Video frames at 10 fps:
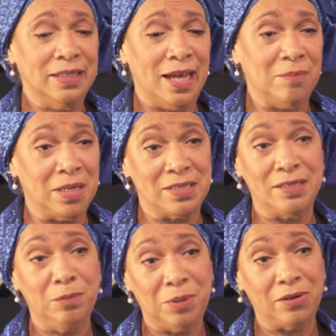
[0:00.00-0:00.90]
And
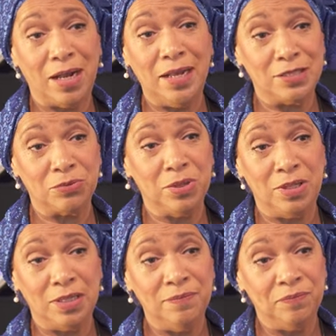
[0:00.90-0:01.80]
Basile Barre is
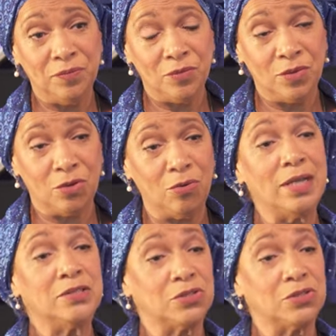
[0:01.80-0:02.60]
really a great